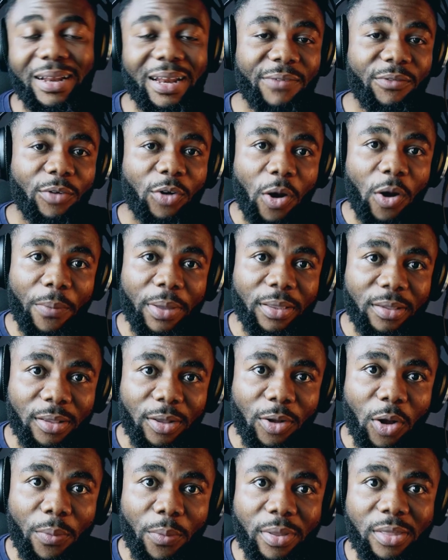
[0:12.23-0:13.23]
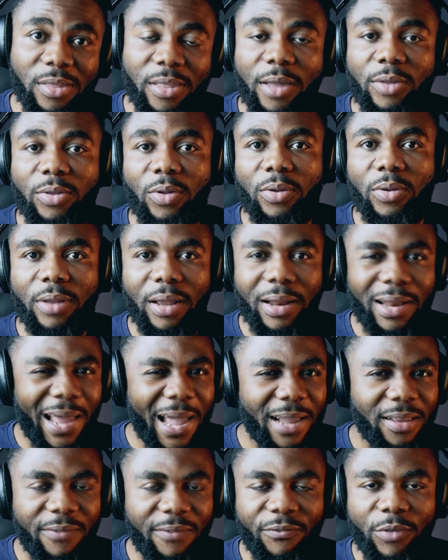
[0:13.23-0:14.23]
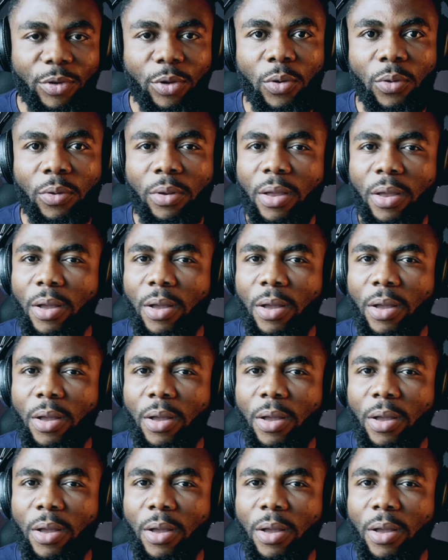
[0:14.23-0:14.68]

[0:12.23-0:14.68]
Leave a comment in the comment section, like the video,